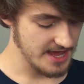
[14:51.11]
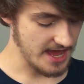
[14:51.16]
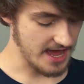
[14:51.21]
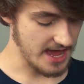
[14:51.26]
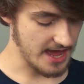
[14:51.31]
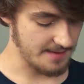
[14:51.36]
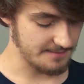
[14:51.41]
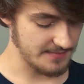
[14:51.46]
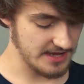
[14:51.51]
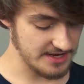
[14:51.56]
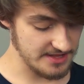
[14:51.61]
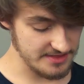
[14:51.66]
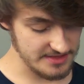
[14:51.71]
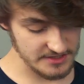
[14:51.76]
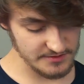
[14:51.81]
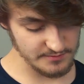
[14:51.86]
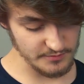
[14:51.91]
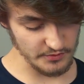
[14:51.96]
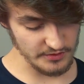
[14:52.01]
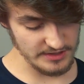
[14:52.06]
And at
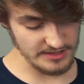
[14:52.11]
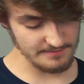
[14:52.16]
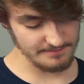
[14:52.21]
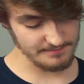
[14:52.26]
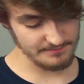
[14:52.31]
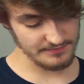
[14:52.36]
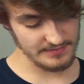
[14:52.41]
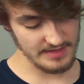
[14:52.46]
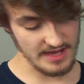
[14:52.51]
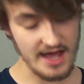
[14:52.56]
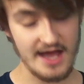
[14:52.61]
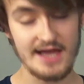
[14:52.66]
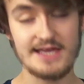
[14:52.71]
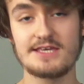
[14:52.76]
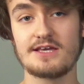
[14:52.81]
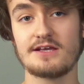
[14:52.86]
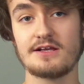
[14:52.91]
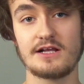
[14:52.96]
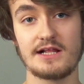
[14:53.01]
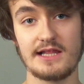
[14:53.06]
this point, I
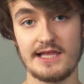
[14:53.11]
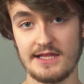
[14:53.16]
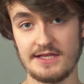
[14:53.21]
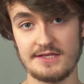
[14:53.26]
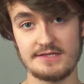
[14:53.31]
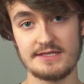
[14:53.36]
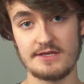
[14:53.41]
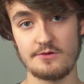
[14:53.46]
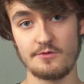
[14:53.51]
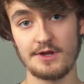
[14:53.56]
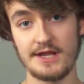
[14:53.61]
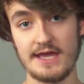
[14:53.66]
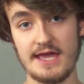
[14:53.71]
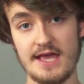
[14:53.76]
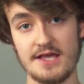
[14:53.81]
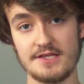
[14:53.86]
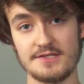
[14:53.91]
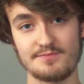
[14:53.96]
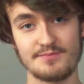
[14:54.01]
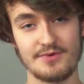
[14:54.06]
can clearly see what it
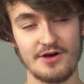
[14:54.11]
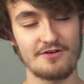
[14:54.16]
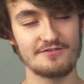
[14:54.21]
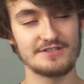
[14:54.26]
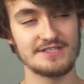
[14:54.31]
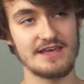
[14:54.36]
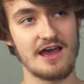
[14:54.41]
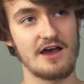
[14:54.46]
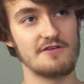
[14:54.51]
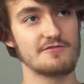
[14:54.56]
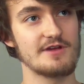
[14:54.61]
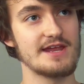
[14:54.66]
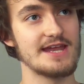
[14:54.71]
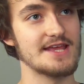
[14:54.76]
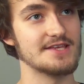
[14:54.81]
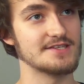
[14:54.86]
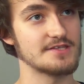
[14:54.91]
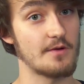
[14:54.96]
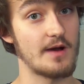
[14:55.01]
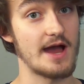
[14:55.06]
is, but obviously I've written
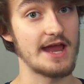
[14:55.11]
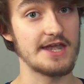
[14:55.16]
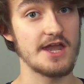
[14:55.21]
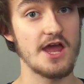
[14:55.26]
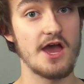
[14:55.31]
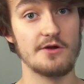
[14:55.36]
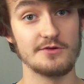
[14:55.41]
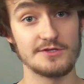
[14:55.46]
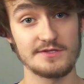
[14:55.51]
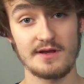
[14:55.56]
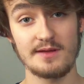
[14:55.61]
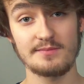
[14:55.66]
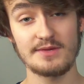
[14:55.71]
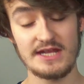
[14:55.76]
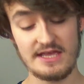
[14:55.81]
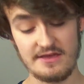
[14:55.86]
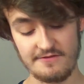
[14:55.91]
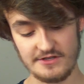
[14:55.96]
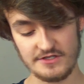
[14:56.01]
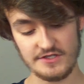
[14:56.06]
it so I know, so I'm
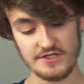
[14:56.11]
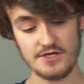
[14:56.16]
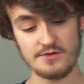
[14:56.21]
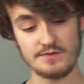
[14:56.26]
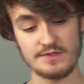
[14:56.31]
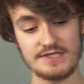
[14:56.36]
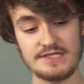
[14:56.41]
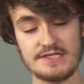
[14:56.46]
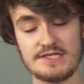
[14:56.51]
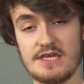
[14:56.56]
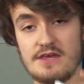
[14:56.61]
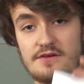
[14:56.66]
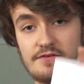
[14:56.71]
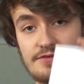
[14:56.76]
going to give it to you and see